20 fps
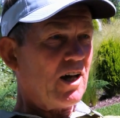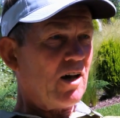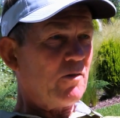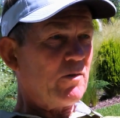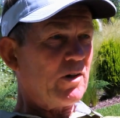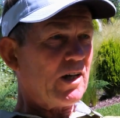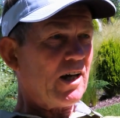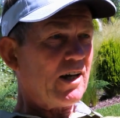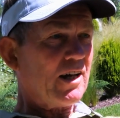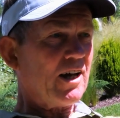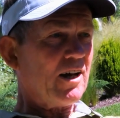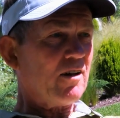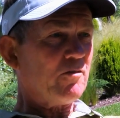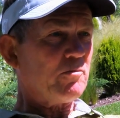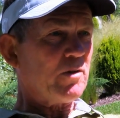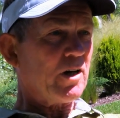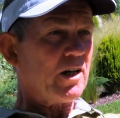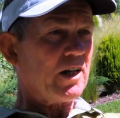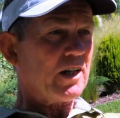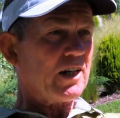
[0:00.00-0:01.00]
I mean, I have
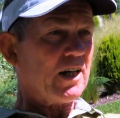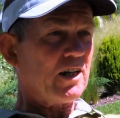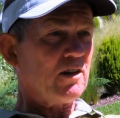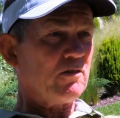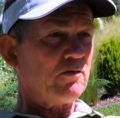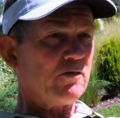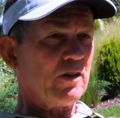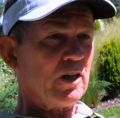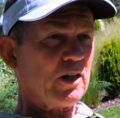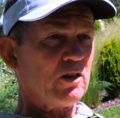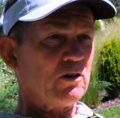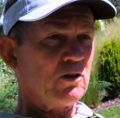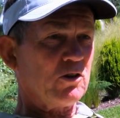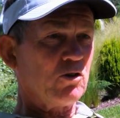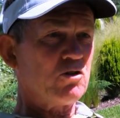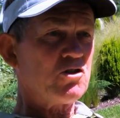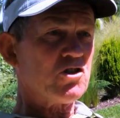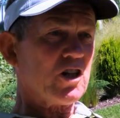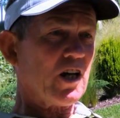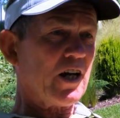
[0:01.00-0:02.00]
my kind of like
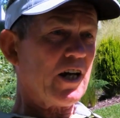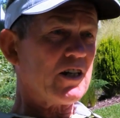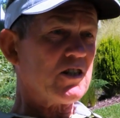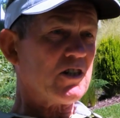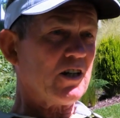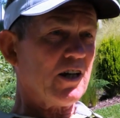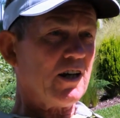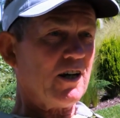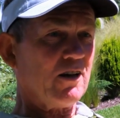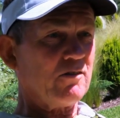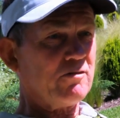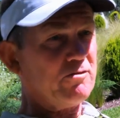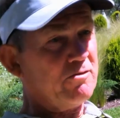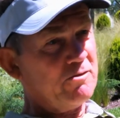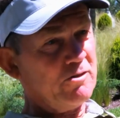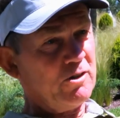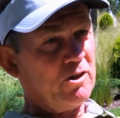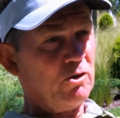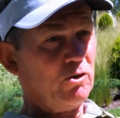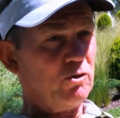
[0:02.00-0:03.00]
good sides, and I have
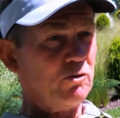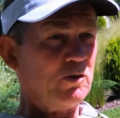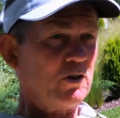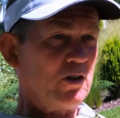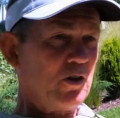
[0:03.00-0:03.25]
you know